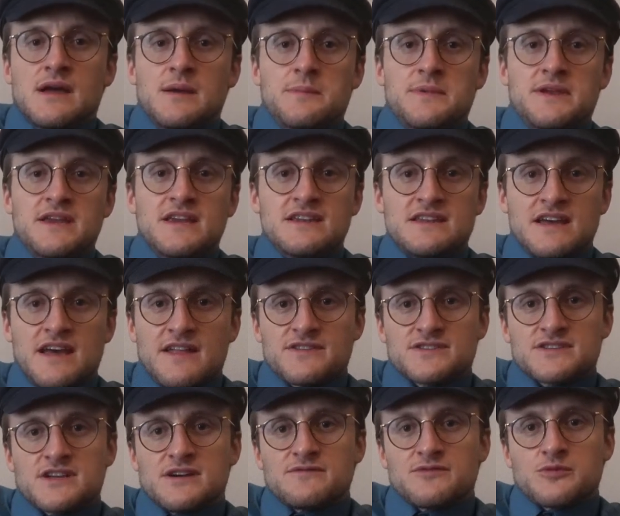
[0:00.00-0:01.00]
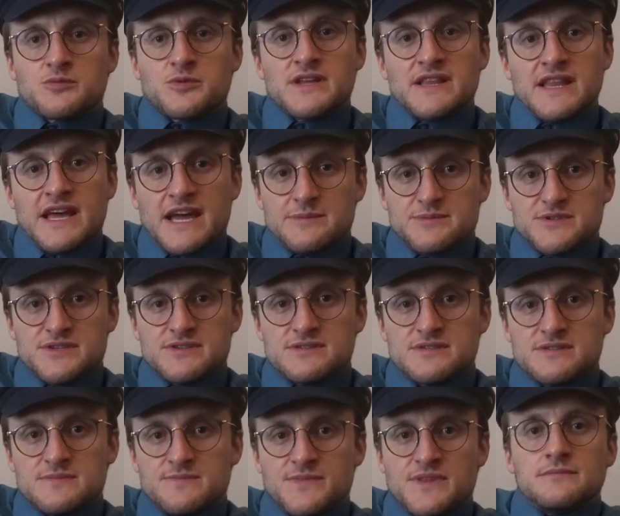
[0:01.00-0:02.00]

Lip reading: Many deaths come from relapses.